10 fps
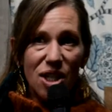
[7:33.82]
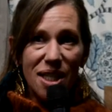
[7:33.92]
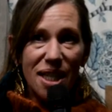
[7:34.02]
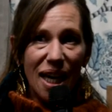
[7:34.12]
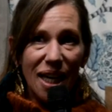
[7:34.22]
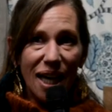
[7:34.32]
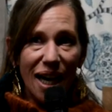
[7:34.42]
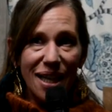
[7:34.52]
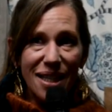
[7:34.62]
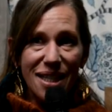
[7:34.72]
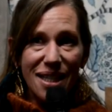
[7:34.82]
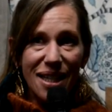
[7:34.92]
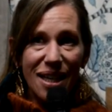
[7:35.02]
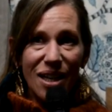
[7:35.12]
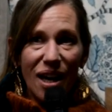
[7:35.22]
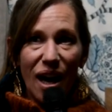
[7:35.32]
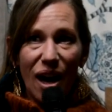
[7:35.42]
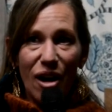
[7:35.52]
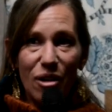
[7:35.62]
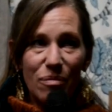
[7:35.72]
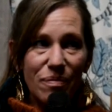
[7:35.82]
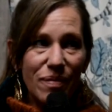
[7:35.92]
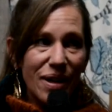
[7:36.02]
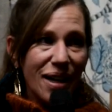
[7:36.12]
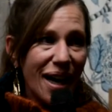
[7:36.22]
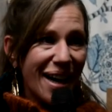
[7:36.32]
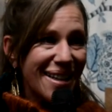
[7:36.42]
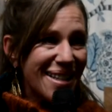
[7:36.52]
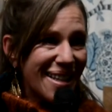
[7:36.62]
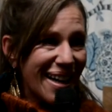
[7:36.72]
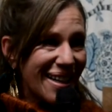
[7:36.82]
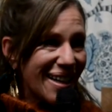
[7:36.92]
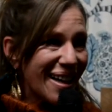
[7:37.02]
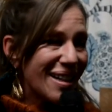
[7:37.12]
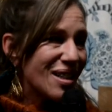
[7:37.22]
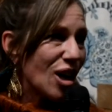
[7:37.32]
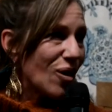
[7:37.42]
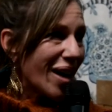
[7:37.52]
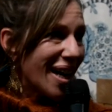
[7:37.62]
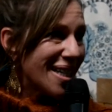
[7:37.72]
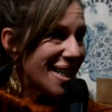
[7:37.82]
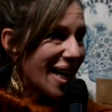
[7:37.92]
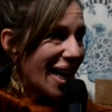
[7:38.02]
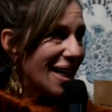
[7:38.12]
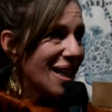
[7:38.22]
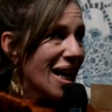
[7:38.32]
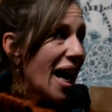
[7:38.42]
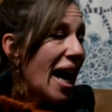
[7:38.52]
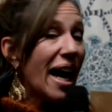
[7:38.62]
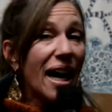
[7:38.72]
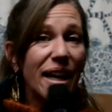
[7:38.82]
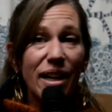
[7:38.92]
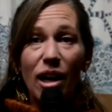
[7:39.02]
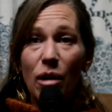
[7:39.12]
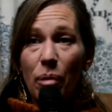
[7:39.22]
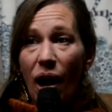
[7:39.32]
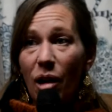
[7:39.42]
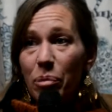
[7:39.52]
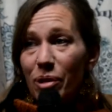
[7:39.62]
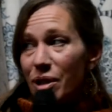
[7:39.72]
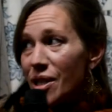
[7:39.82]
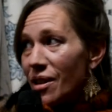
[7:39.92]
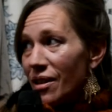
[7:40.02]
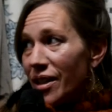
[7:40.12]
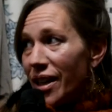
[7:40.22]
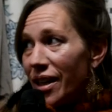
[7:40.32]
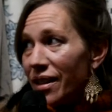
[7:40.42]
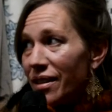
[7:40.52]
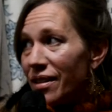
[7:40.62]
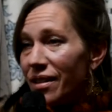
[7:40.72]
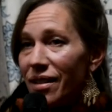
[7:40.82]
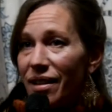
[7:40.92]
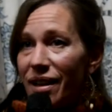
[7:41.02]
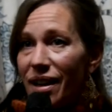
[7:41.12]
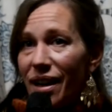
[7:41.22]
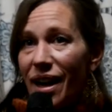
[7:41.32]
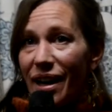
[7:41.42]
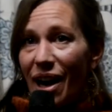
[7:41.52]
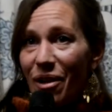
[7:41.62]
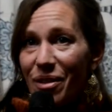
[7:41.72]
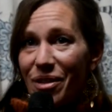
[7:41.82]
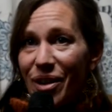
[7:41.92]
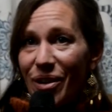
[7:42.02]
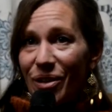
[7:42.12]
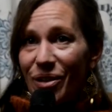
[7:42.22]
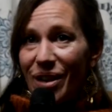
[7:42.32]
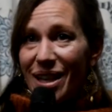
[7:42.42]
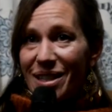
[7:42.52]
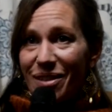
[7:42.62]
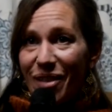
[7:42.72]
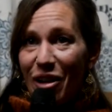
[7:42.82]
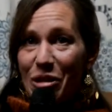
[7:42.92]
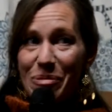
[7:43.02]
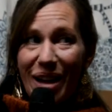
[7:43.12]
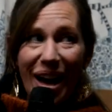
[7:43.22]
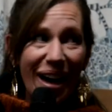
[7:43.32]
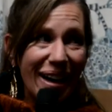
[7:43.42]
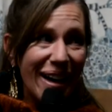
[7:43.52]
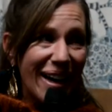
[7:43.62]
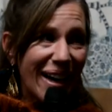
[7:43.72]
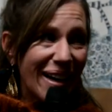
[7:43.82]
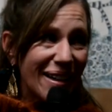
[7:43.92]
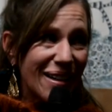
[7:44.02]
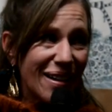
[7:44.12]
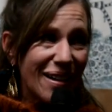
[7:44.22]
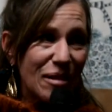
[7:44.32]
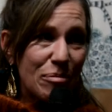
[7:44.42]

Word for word: just say yes, and don't hesitate. And I'll personally hang out with you and develop that and